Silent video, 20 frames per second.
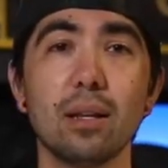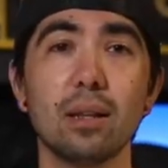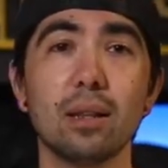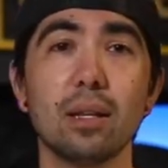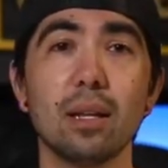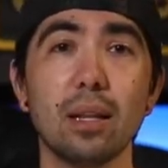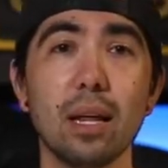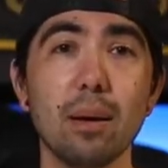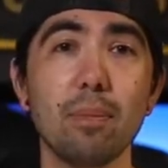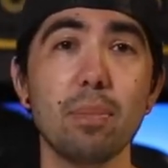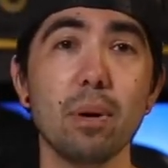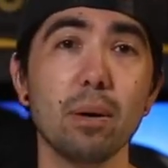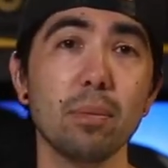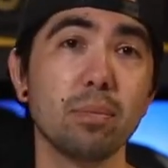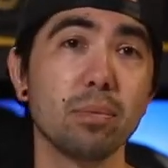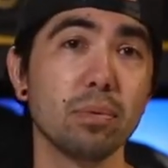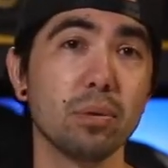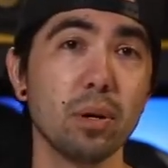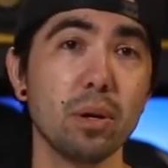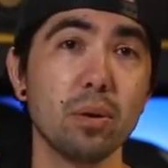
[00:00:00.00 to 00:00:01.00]
The Lightbar
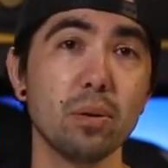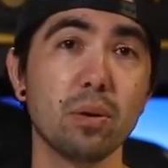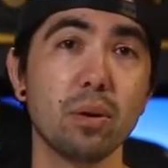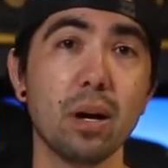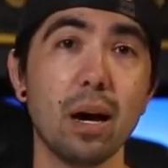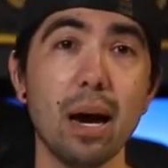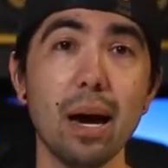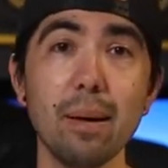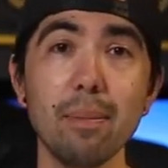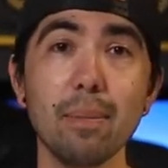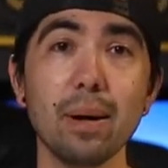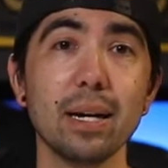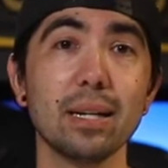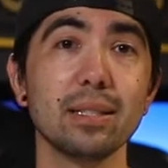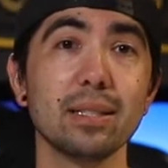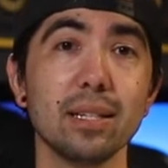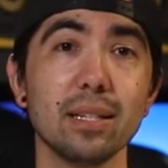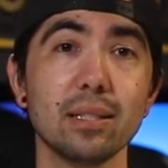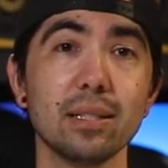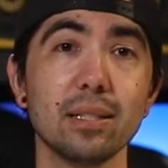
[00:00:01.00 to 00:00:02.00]
PRO caught my
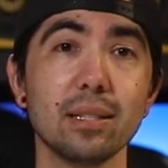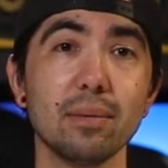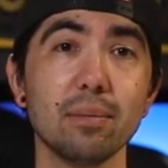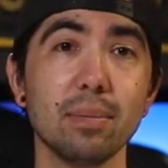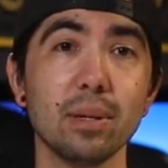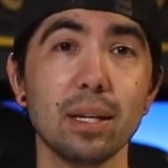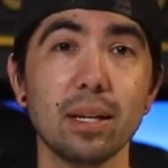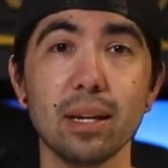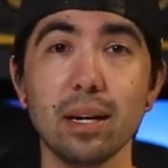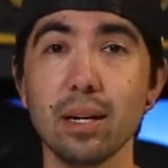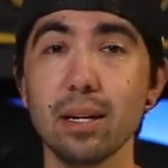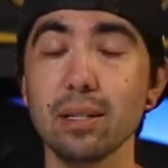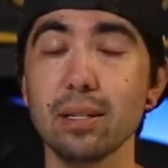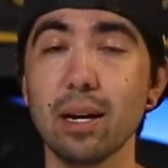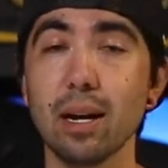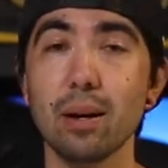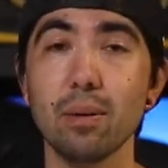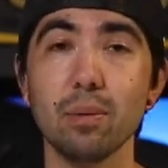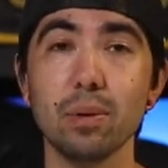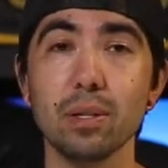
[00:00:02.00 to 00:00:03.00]
attention because
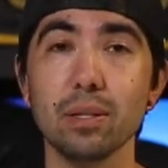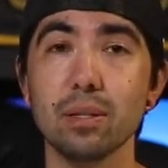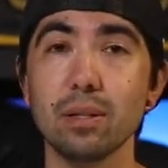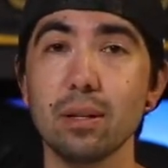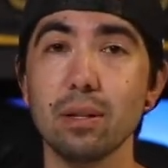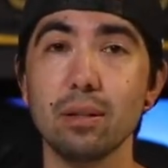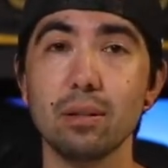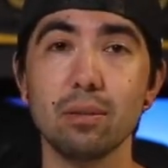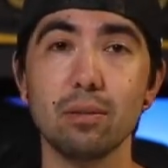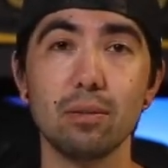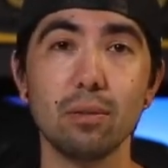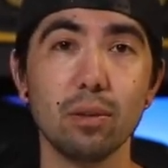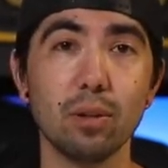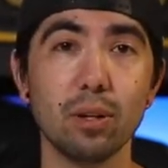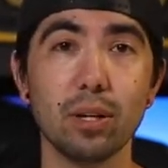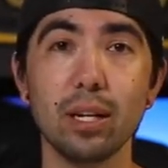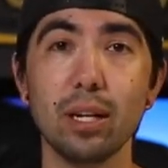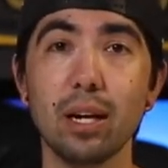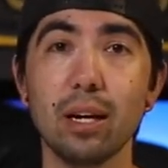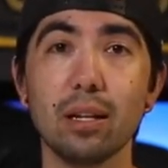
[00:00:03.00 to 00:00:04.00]
I was
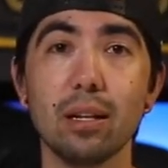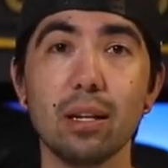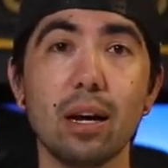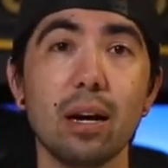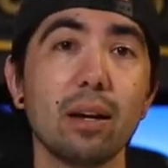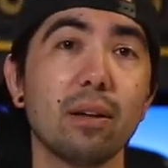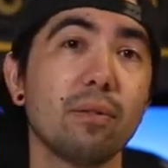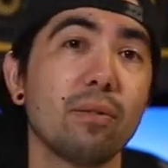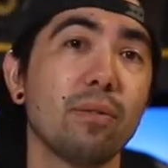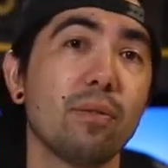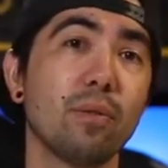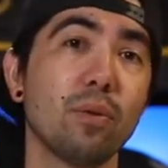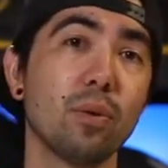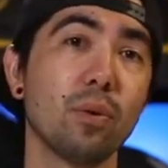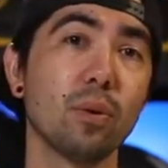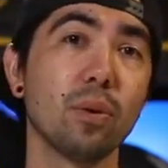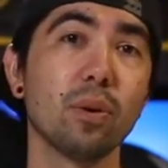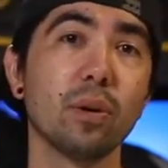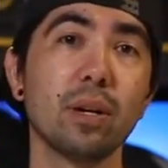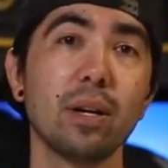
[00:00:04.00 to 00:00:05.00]
looking online
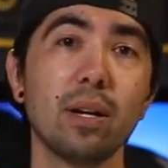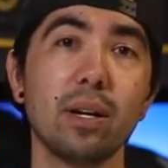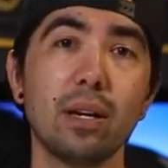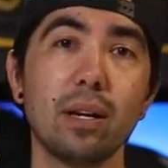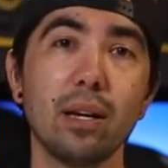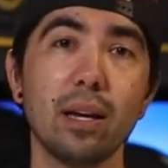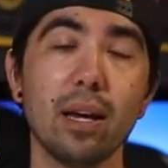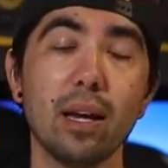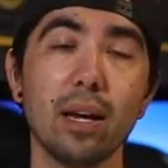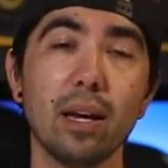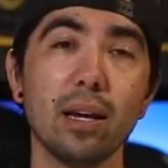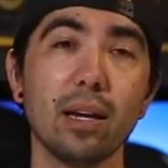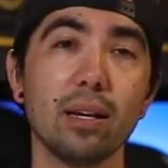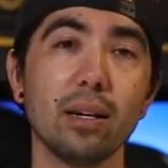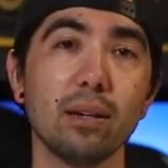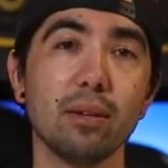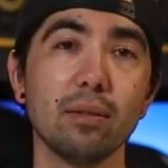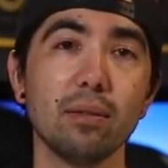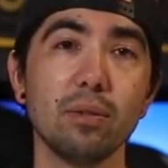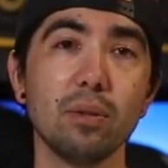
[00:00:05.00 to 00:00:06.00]
for
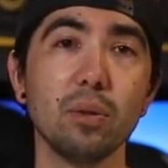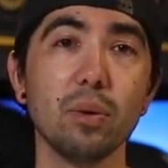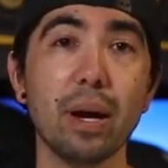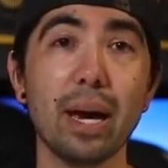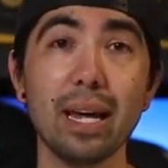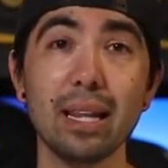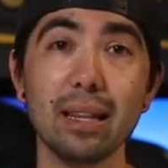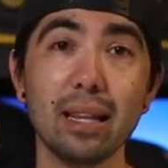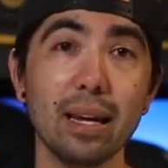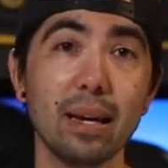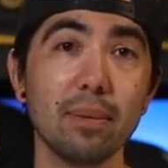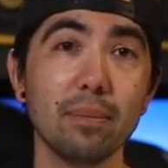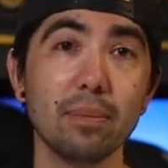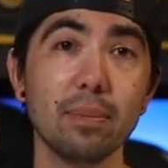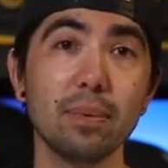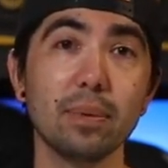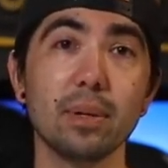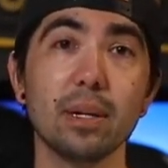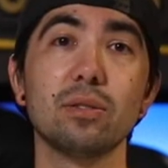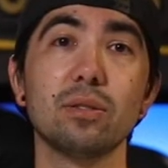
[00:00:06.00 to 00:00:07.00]
a new headlamp
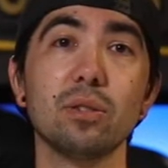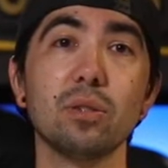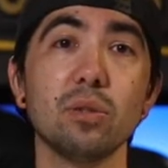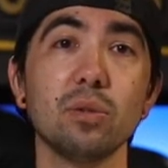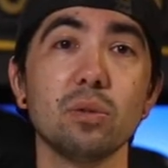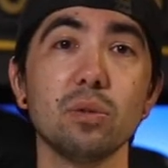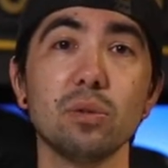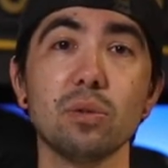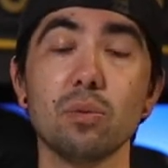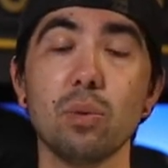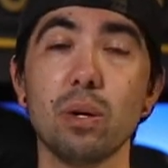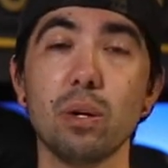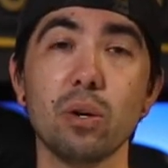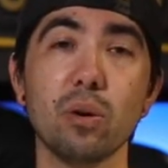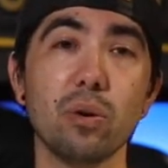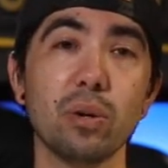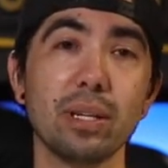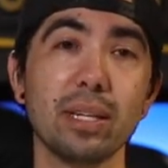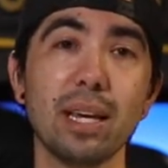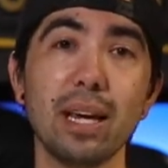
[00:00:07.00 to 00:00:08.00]
to use while
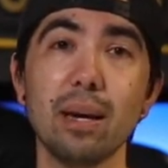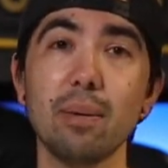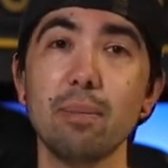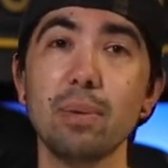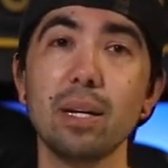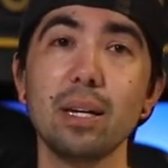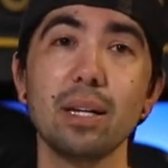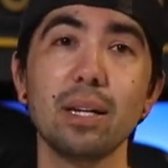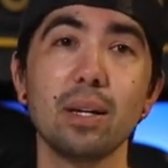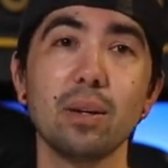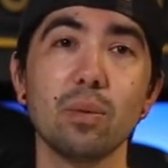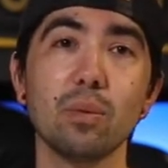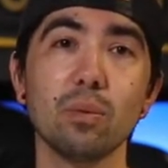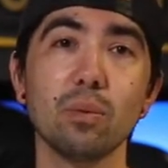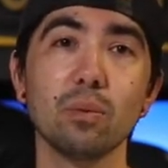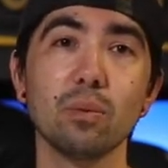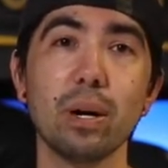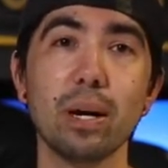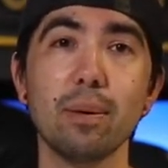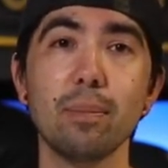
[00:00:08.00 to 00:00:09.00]
going camping and
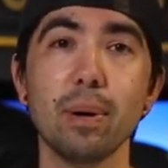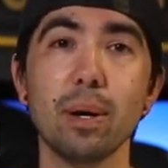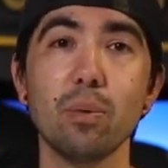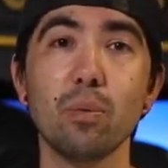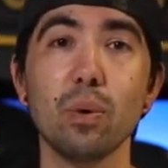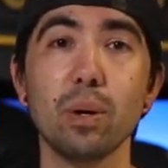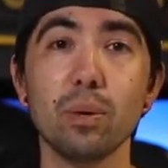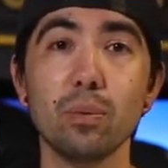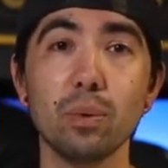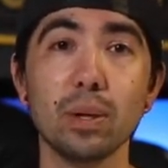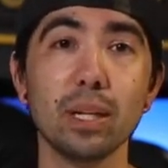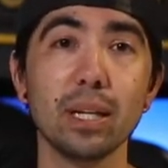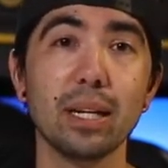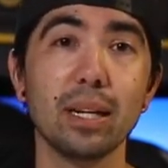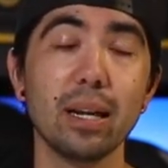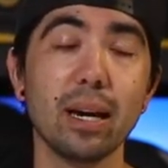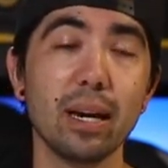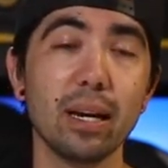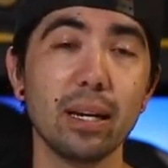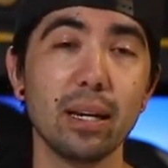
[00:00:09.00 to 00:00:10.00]
riding my one wheel at
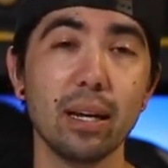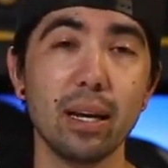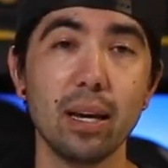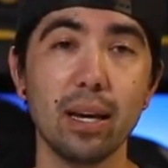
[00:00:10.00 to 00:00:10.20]
night,